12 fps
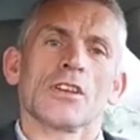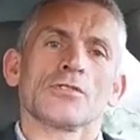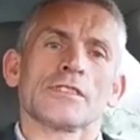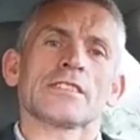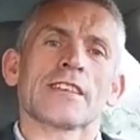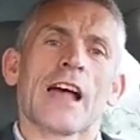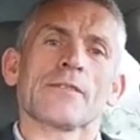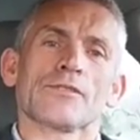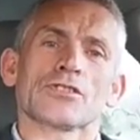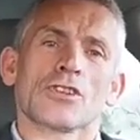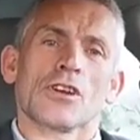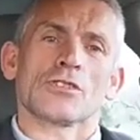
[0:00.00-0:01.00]
You need to
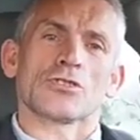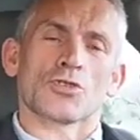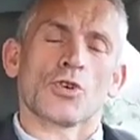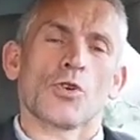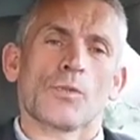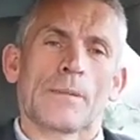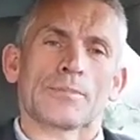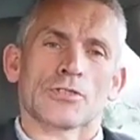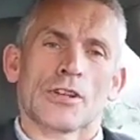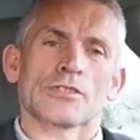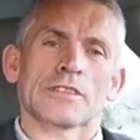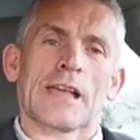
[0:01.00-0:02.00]
advertise your
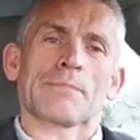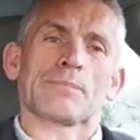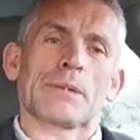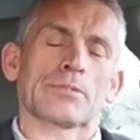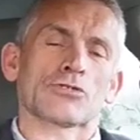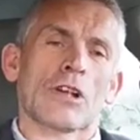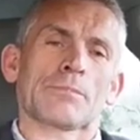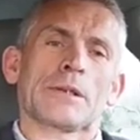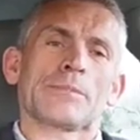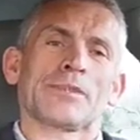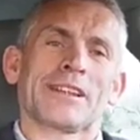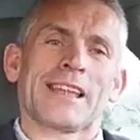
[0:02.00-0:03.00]
website to get people, attract
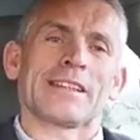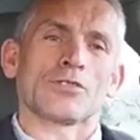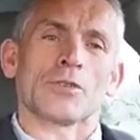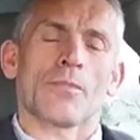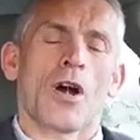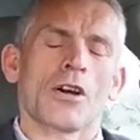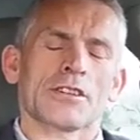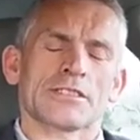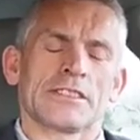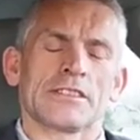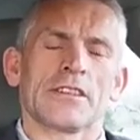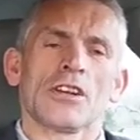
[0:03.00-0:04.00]
people in, do
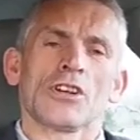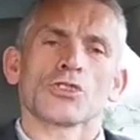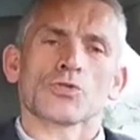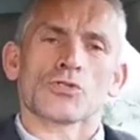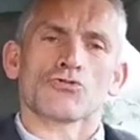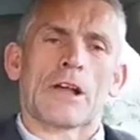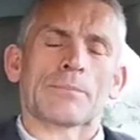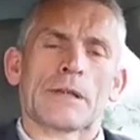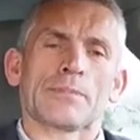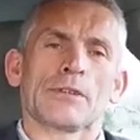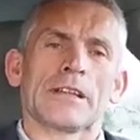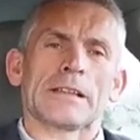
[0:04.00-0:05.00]
marketing to attract
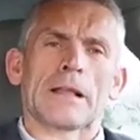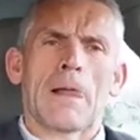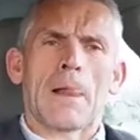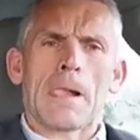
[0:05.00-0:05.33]
people in.